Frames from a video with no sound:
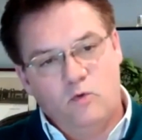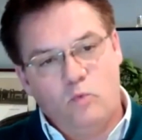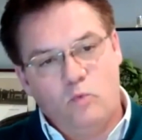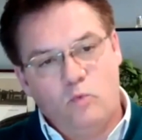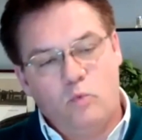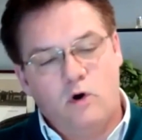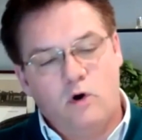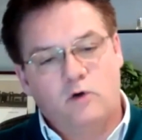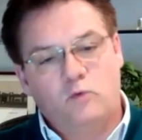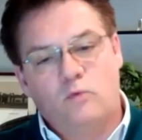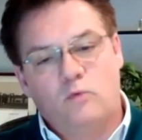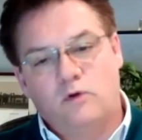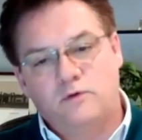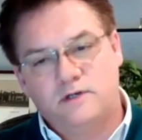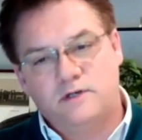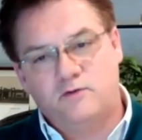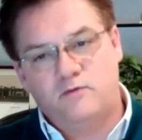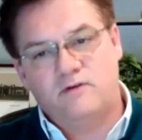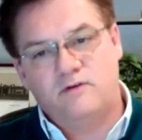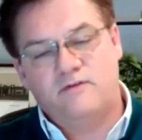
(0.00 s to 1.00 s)
One
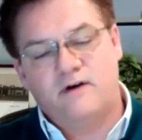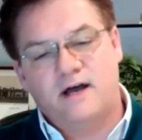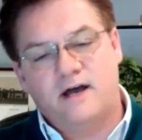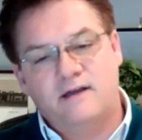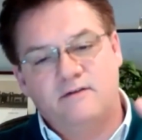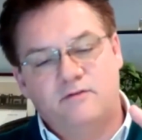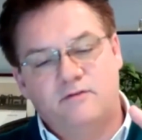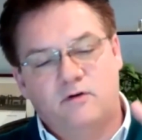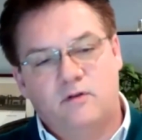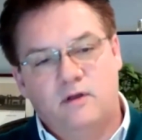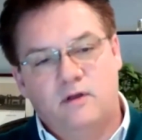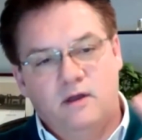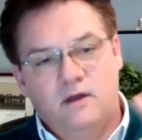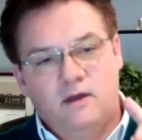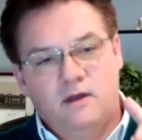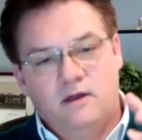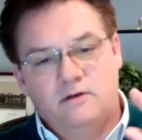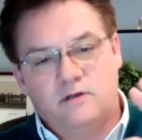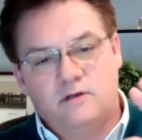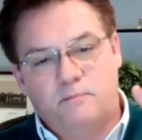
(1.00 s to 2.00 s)
wanted revival
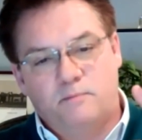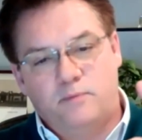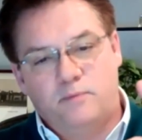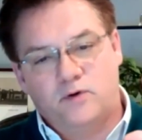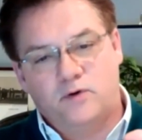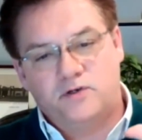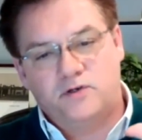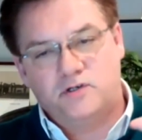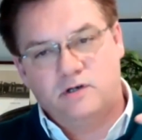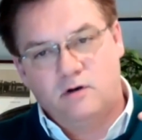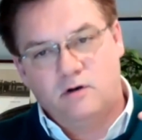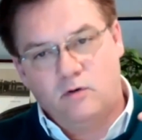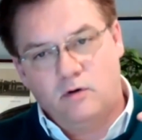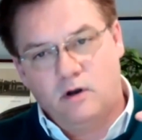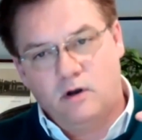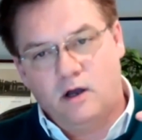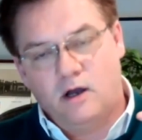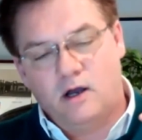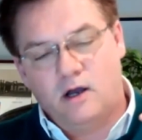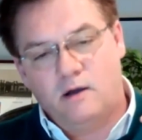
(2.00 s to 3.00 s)
to push
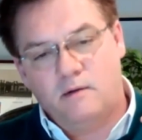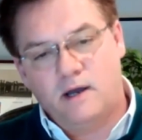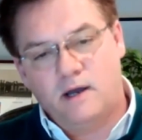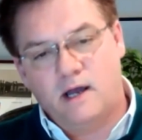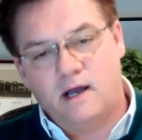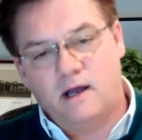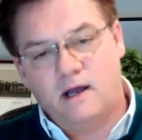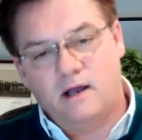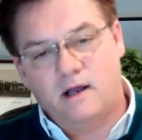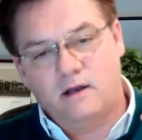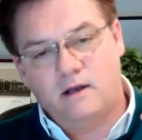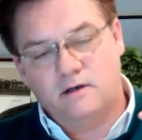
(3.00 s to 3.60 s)
uh, uh,